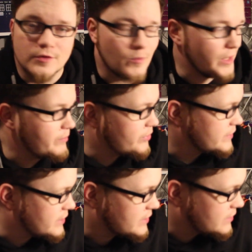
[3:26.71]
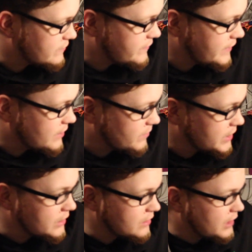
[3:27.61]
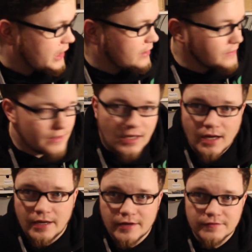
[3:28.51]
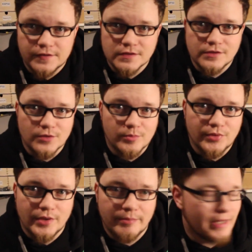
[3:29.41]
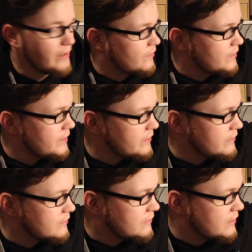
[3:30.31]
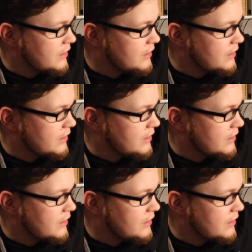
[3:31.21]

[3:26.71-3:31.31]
So my printer didn't fail me, and I have this new print bed on here.